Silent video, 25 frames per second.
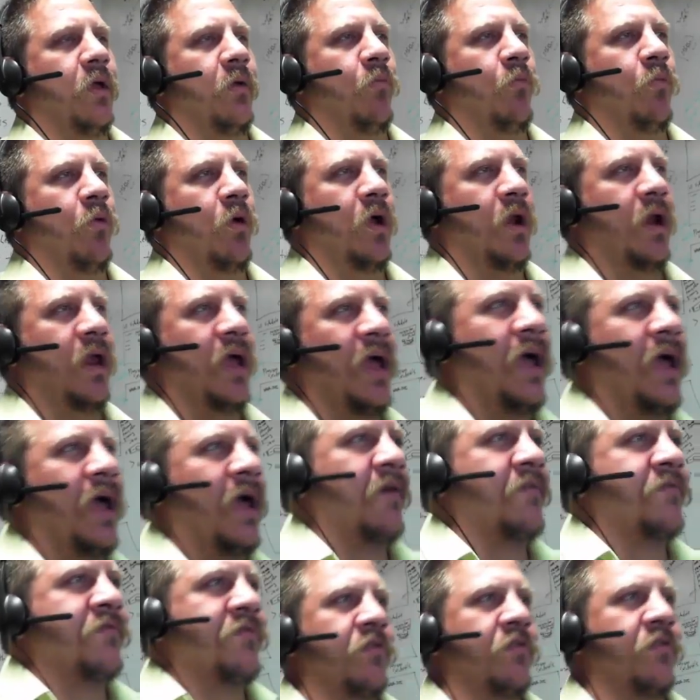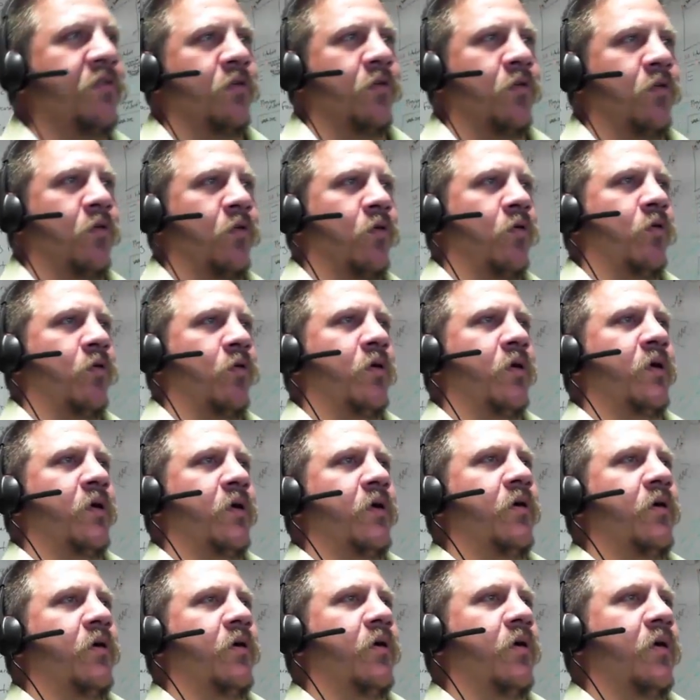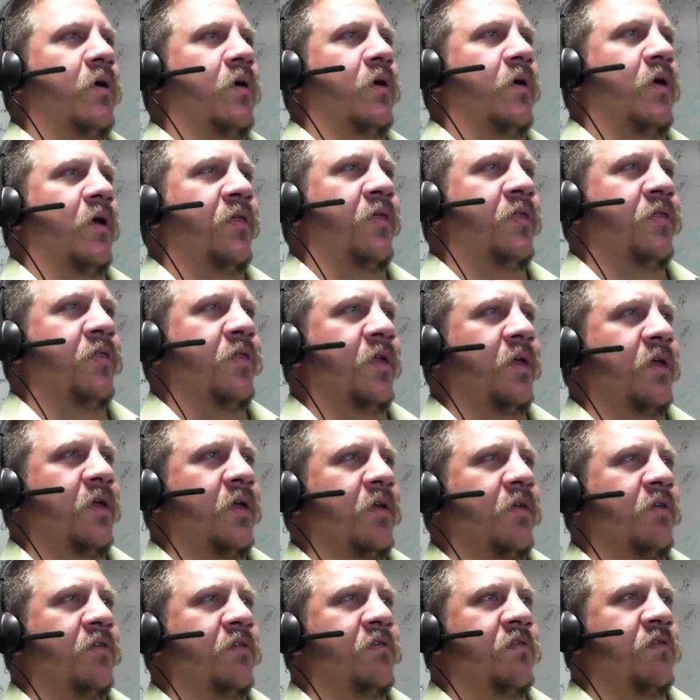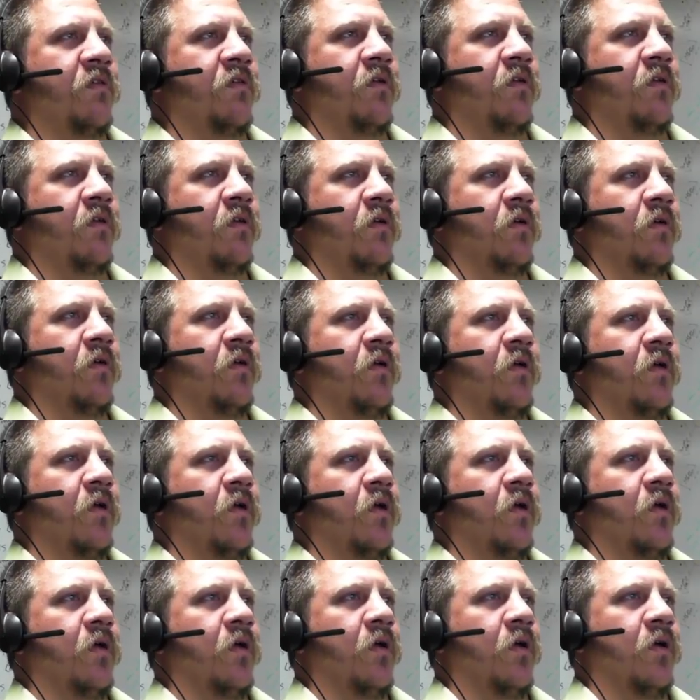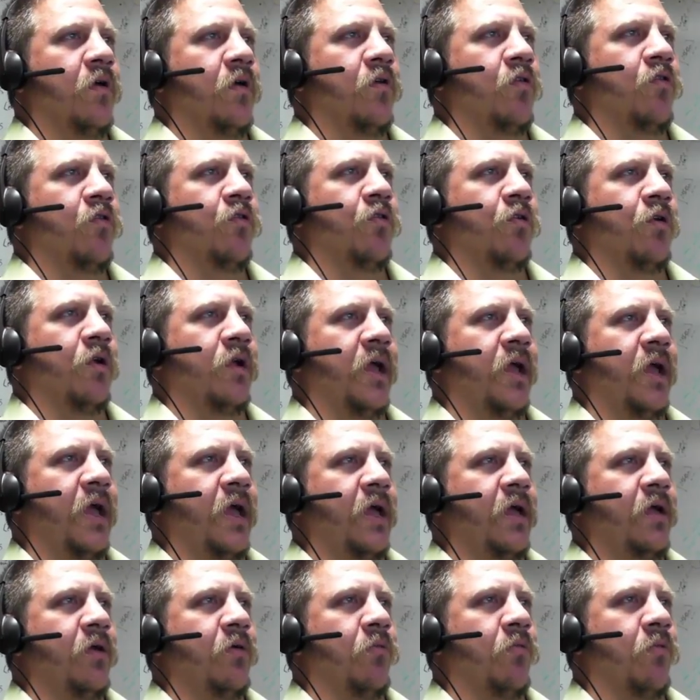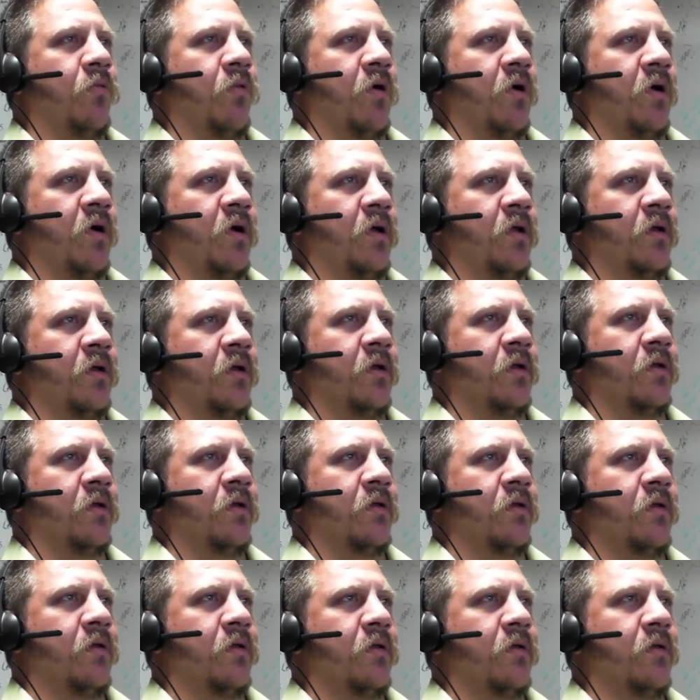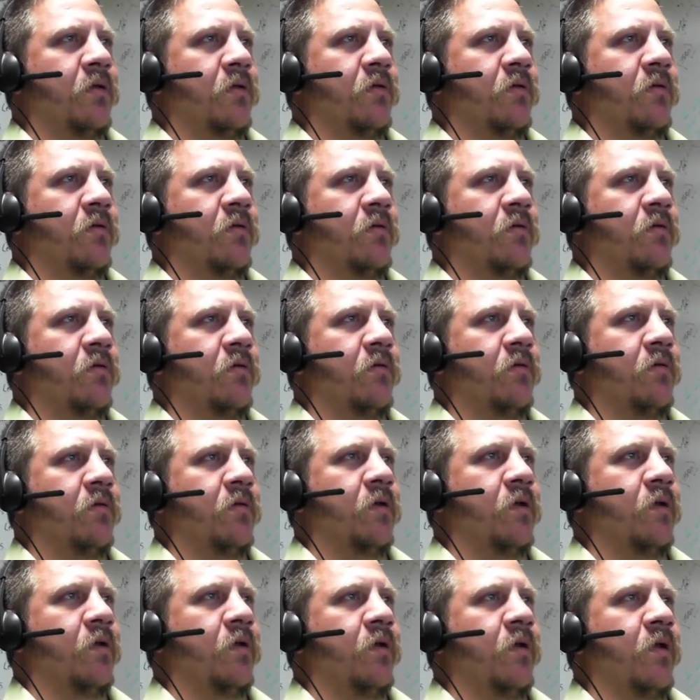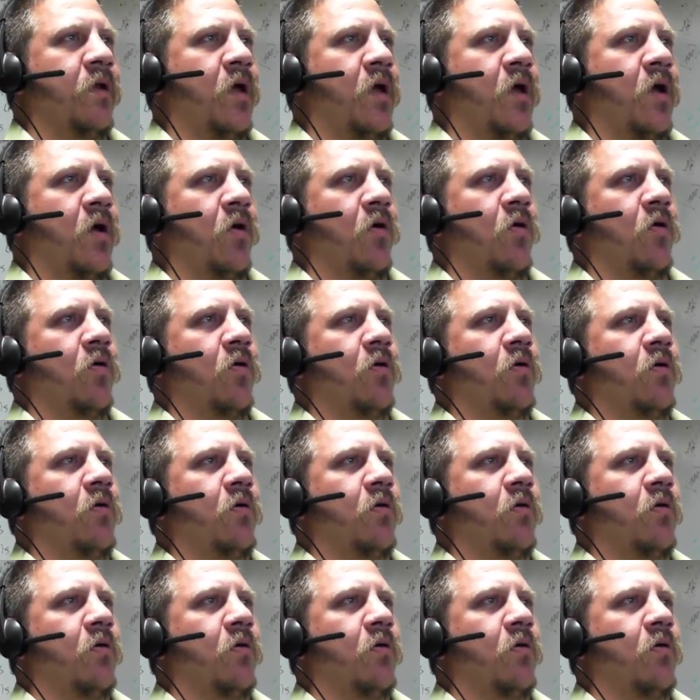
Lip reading: And we're going to have to, I think it's create one. No.